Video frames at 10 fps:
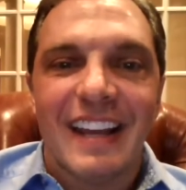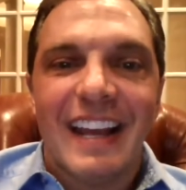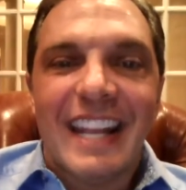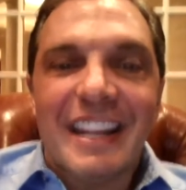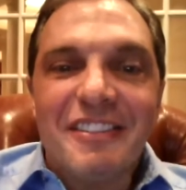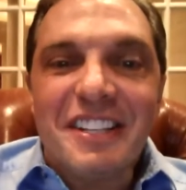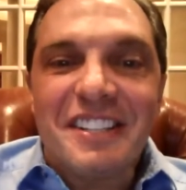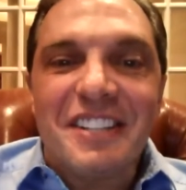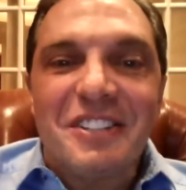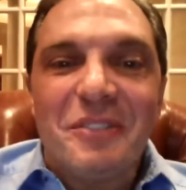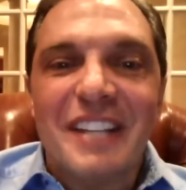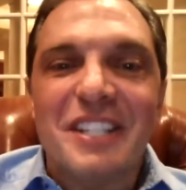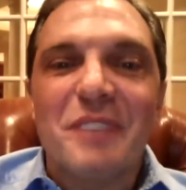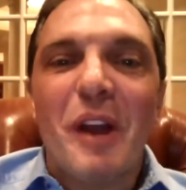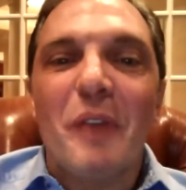Here's a
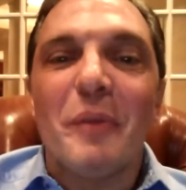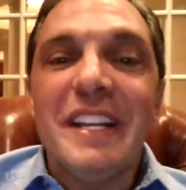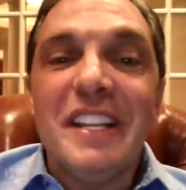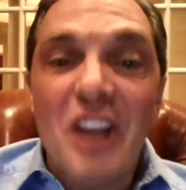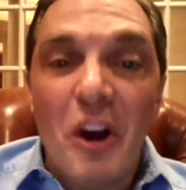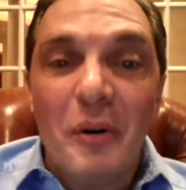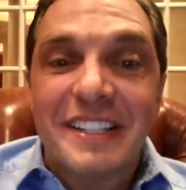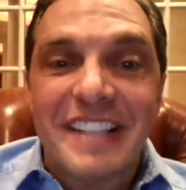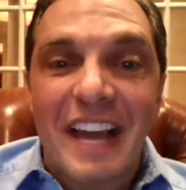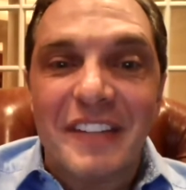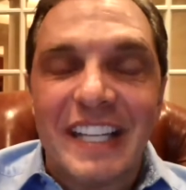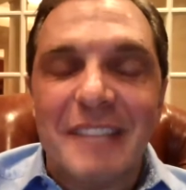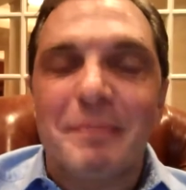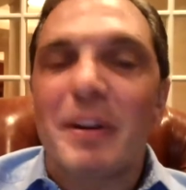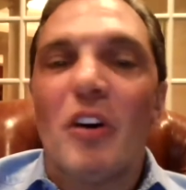situation where we know it's 70,
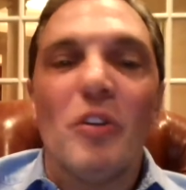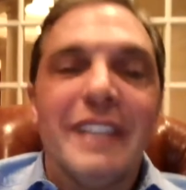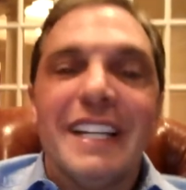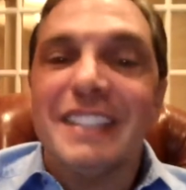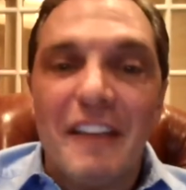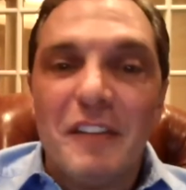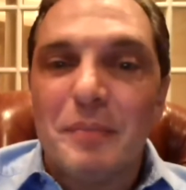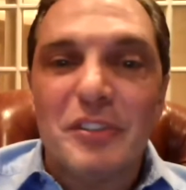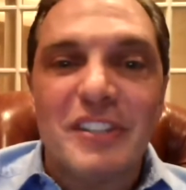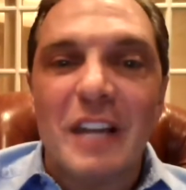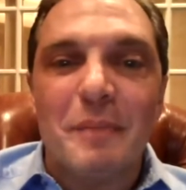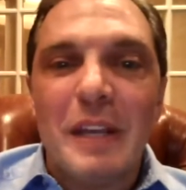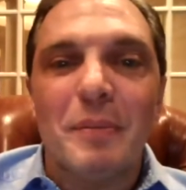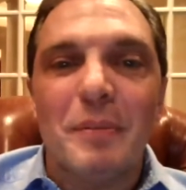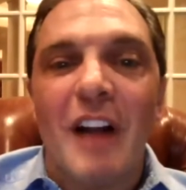but only 11% of
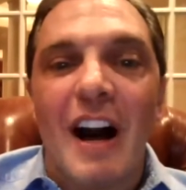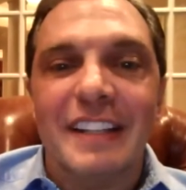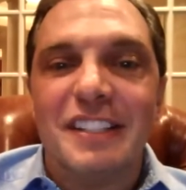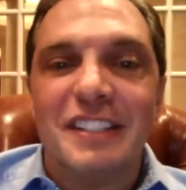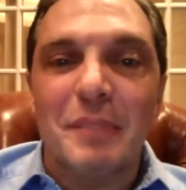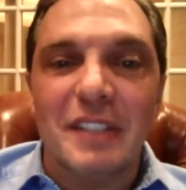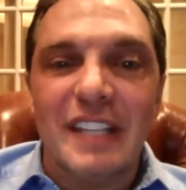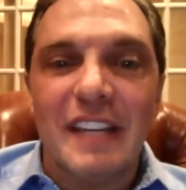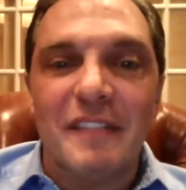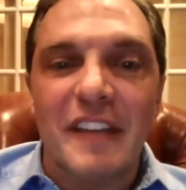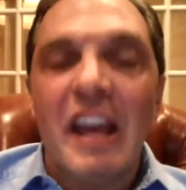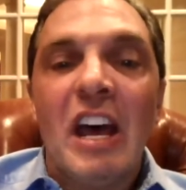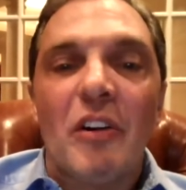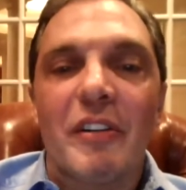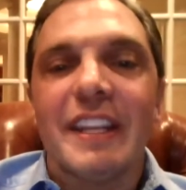people honestly believe it
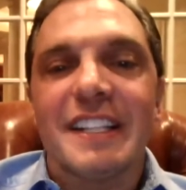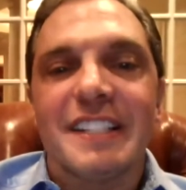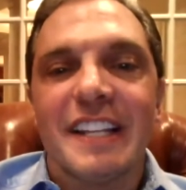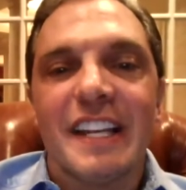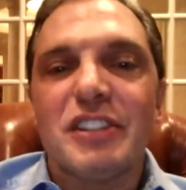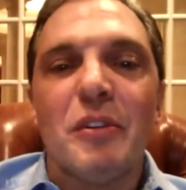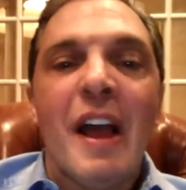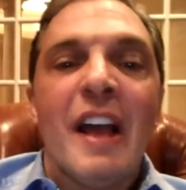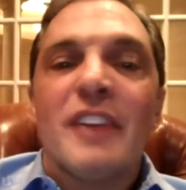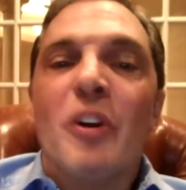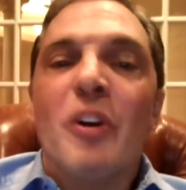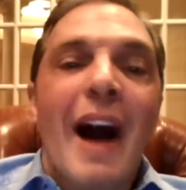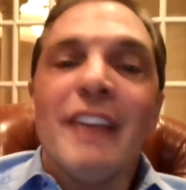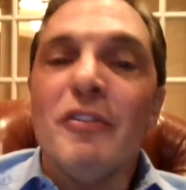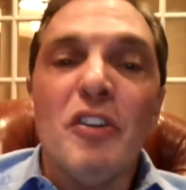or think it's an issue. So
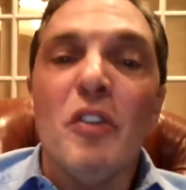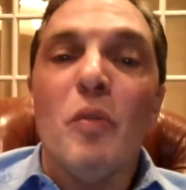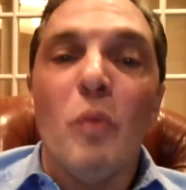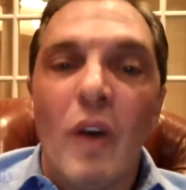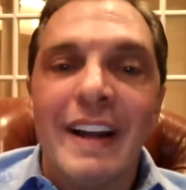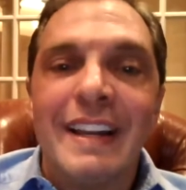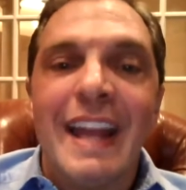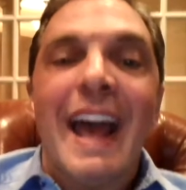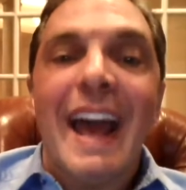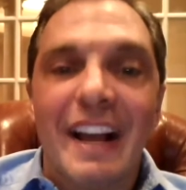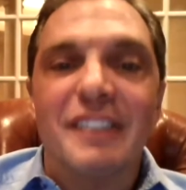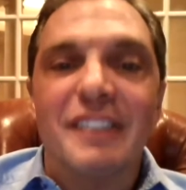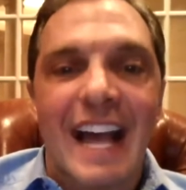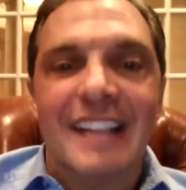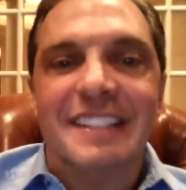I don't know what else
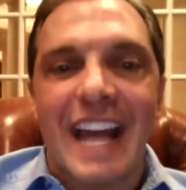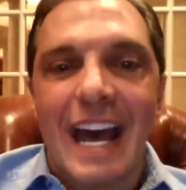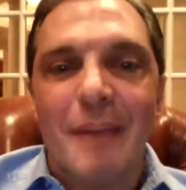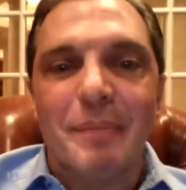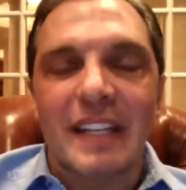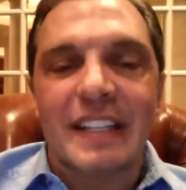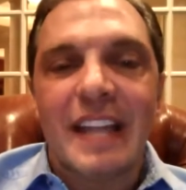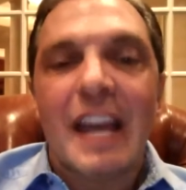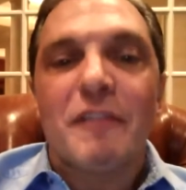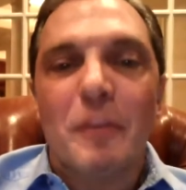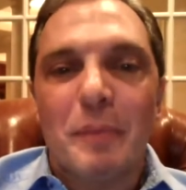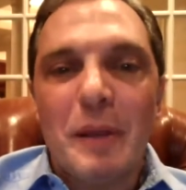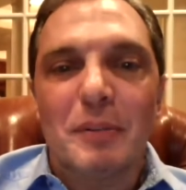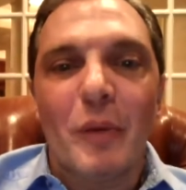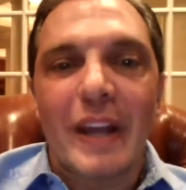has to happen for
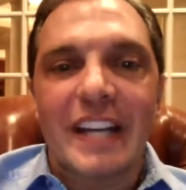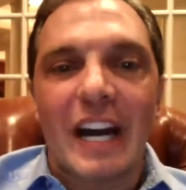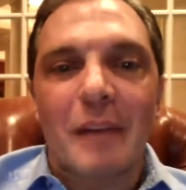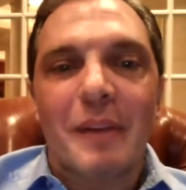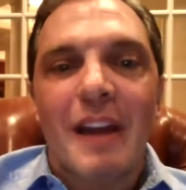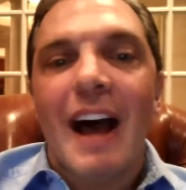people to wake up.